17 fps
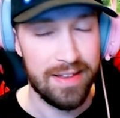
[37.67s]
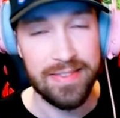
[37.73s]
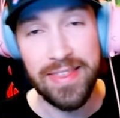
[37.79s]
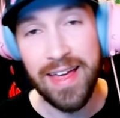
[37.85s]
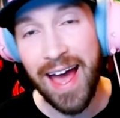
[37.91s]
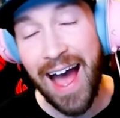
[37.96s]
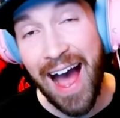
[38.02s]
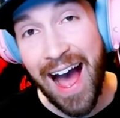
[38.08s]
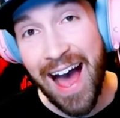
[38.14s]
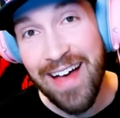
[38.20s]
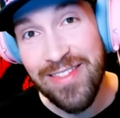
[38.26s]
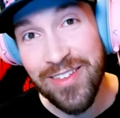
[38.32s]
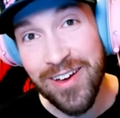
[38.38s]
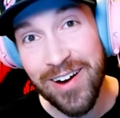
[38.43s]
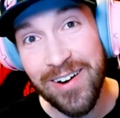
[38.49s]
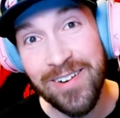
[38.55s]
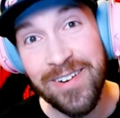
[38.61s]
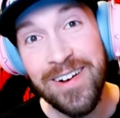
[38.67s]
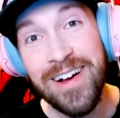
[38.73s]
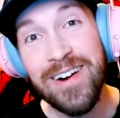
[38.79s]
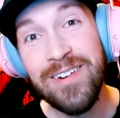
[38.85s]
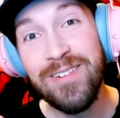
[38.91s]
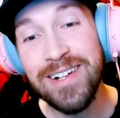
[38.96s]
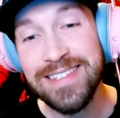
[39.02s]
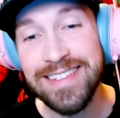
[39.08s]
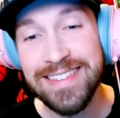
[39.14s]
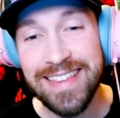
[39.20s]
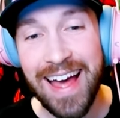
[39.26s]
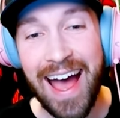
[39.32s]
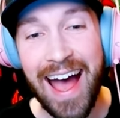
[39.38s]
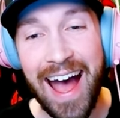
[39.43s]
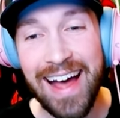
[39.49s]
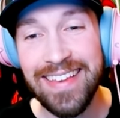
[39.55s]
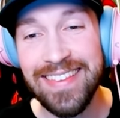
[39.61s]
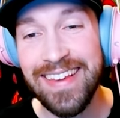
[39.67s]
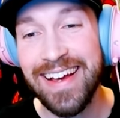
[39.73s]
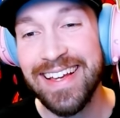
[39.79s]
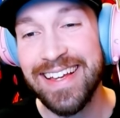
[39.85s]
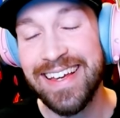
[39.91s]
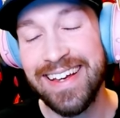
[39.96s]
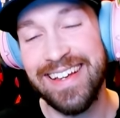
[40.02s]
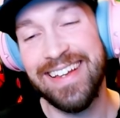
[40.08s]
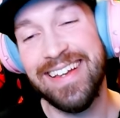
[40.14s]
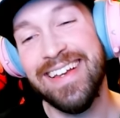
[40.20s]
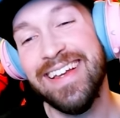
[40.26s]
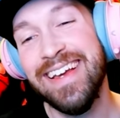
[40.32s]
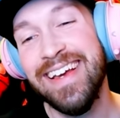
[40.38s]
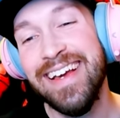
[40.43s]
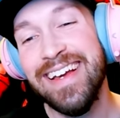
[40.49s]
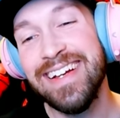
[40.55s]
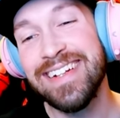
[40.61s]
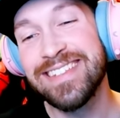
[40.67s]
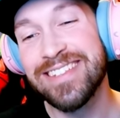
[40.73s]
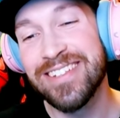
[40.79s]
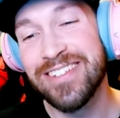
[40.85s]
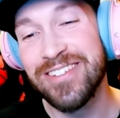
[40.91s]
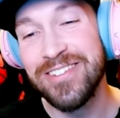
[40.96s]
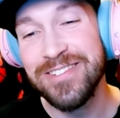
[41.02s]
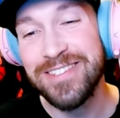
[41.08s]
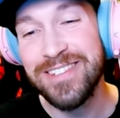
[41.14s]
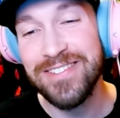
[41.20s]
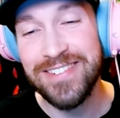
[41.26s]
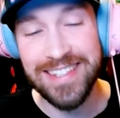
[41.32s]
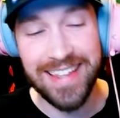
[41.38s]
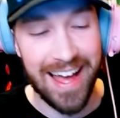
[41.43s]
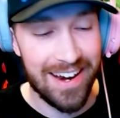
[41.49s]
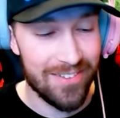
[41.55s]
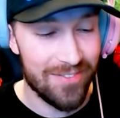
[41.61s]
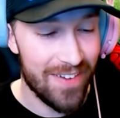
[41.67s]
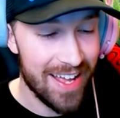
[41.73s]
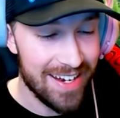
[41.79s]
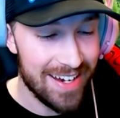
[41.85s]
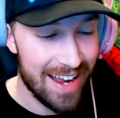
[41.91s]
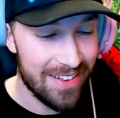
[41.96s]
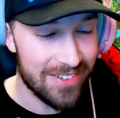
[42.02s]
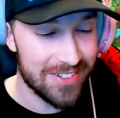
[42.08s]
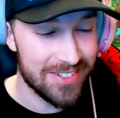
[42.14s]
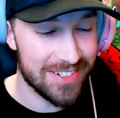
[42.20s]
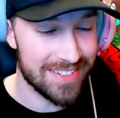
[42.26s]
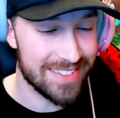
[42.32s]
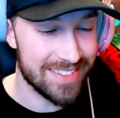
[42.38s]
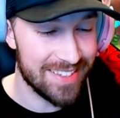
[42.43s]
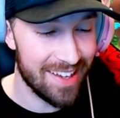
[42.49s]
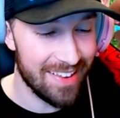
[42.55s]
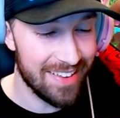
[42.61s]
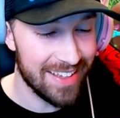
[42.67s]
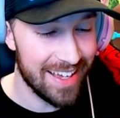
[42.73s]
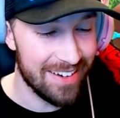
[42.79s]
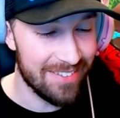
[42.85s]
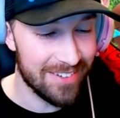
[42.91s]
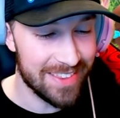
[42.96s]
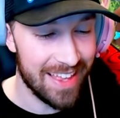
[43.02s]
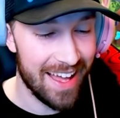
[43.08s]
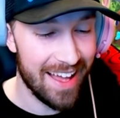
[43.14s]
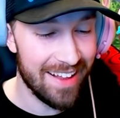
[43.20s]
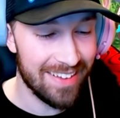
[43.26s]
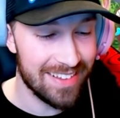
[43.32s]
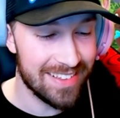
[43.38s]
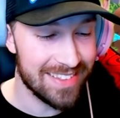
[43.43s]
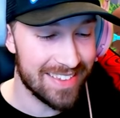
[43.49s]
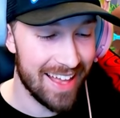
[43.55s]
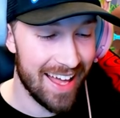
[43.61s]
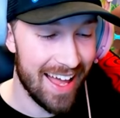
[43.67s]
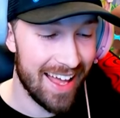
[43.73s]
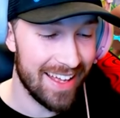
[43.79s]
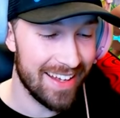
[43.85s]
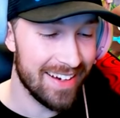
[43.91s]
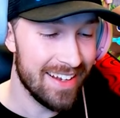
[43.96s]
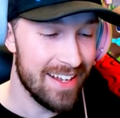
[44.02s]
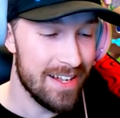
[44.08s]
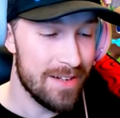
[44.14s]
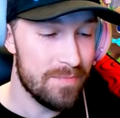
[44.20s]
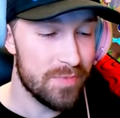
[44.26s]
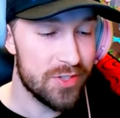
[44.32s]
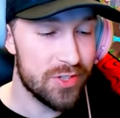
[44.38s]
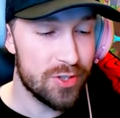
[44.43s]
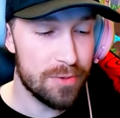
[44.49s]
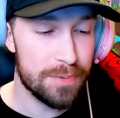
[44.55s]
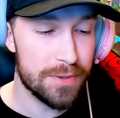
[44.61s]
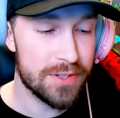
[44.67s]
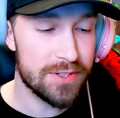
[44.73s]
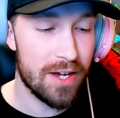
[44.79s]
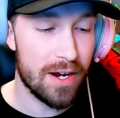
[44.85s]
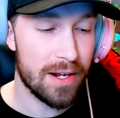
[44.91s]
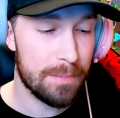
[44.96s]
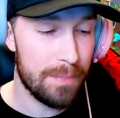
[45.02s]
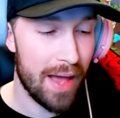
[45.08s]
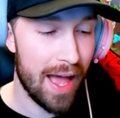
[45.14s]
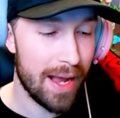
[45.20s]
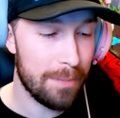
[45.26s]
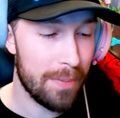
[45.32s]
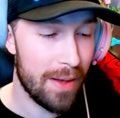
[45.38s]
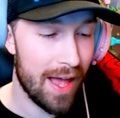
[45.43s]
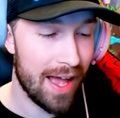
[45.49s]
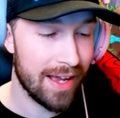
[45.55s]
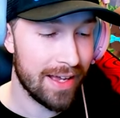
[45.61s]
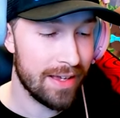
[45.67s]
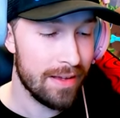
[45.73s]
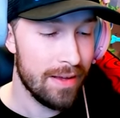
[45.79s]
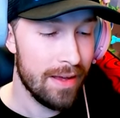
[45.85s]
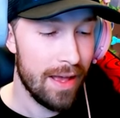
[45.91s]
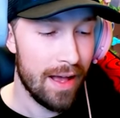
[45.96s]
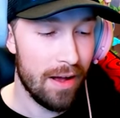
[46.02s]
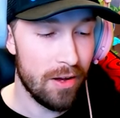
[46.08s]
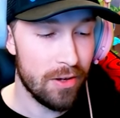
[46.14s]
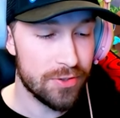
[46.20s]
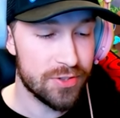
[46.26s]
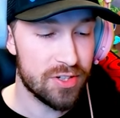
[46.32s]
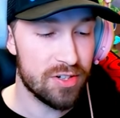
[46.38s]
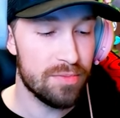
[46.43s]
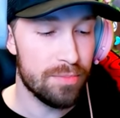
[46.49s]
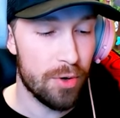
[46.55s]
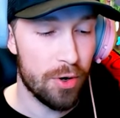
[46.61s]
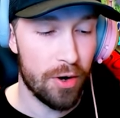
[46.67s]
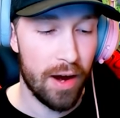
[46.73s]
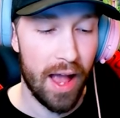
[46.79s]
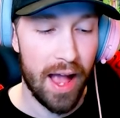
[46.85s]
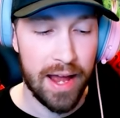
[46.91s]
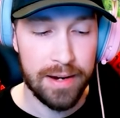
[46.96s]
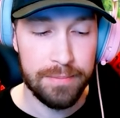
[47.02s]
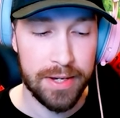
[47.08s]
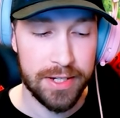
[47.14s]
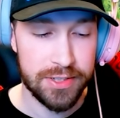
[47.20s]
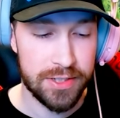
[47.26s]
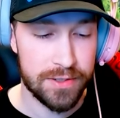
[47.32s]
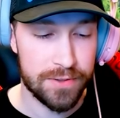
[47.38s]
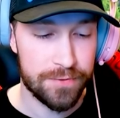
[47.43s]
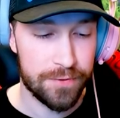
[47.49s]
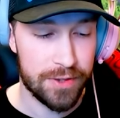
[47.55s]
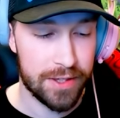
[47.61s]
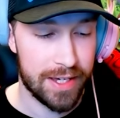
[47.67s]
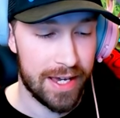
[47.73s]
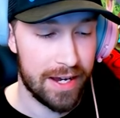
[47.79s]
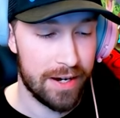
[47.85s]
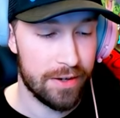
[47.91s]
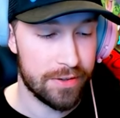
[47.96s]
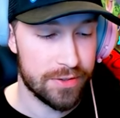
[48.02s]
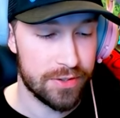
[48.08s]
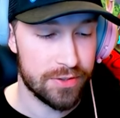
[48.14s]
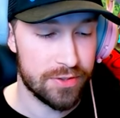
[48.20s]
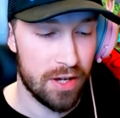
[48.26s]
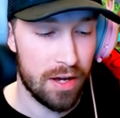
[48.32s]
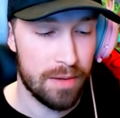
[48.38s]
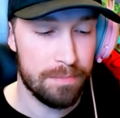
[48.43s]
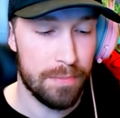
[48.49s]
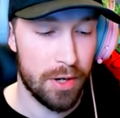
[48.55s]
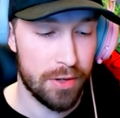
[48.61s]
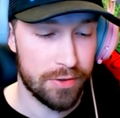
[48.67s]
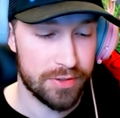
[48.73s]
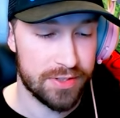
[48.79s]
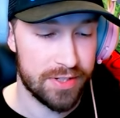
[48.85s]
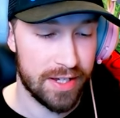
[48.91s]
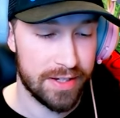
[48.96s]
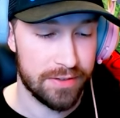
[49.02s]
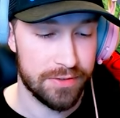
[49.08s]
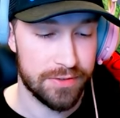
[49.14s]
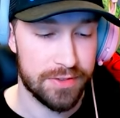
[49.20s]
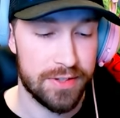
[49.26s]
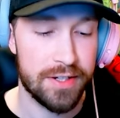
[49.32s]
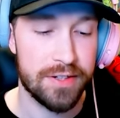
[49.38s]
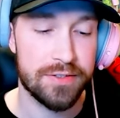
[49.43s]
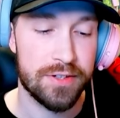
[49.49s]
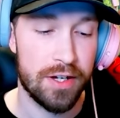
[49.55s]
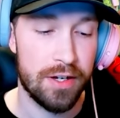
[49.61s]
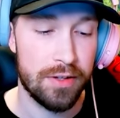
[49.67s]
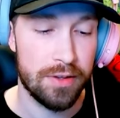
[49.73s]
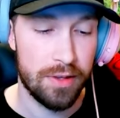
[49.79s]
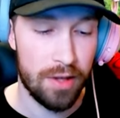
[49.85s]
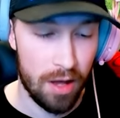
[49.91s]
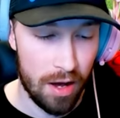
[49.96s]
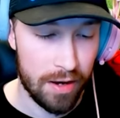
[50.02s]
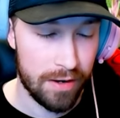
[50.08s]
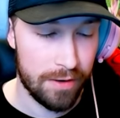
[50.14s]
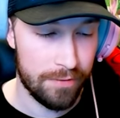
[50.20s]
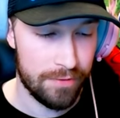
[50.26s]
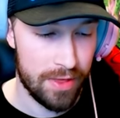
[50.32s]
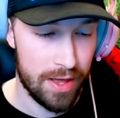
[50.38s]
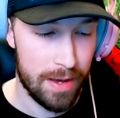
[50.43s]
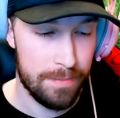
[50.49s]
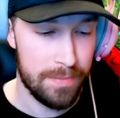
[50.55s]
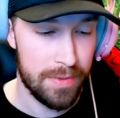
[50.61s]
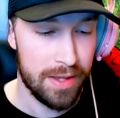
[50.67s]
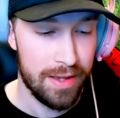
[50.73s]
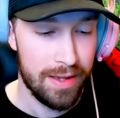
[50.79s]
The hat though, wasn't the hat like exclusive to that event? Now they're just selling it? What the hell is that? Super Sonic backpack, also more animations for the characters on motorcycles. There's a lot of them.